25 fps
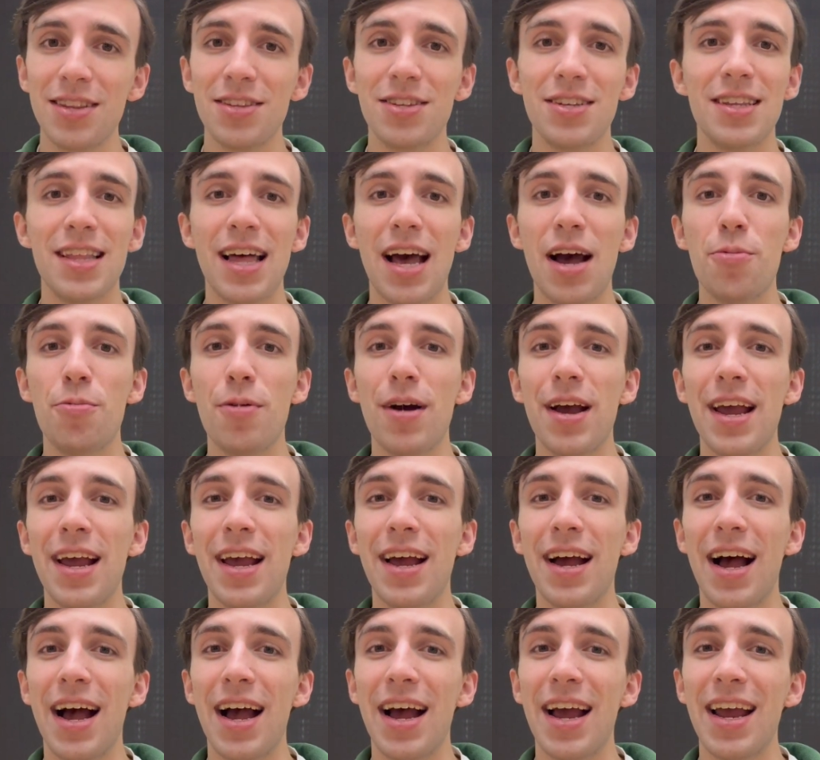so that way
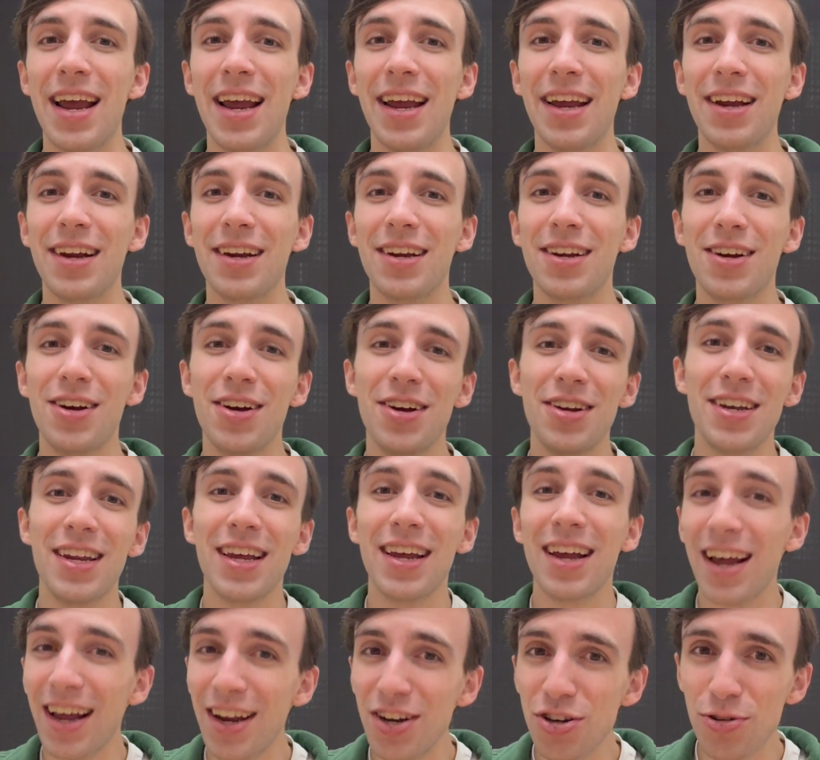I
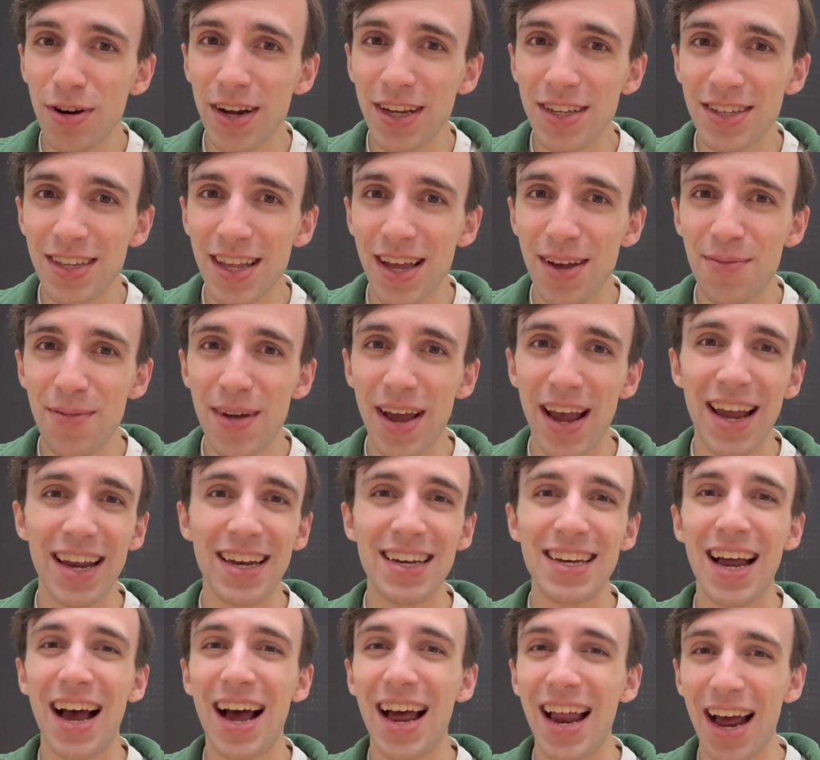could address them and
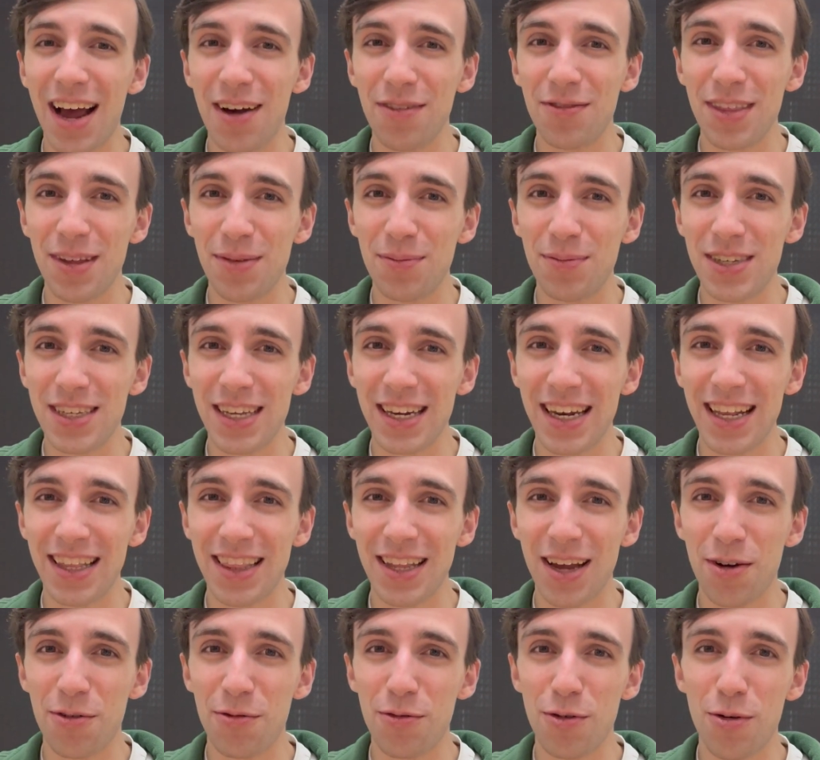not have them sitting
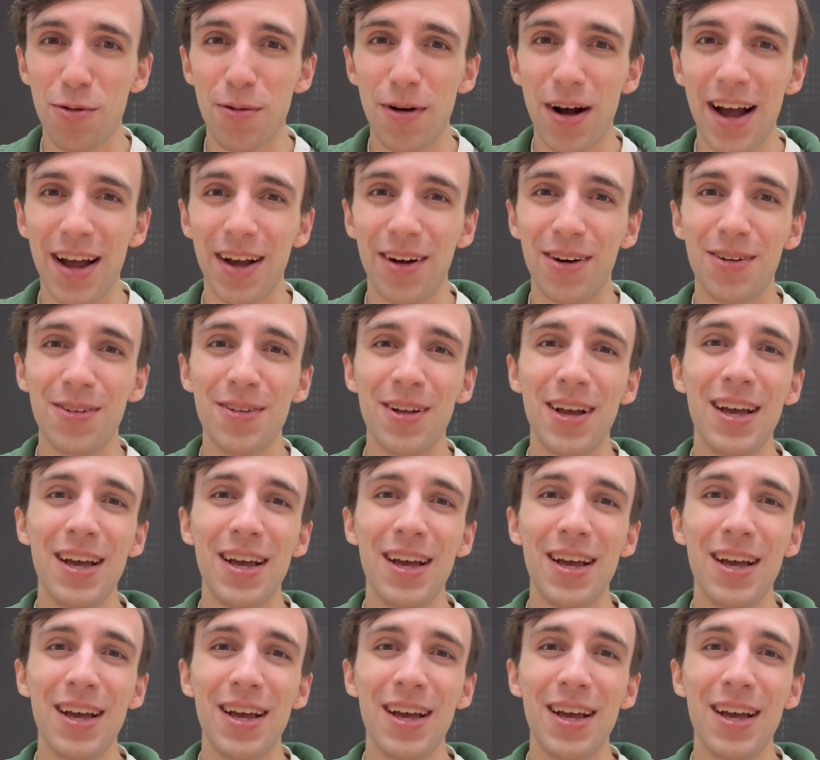there for a while.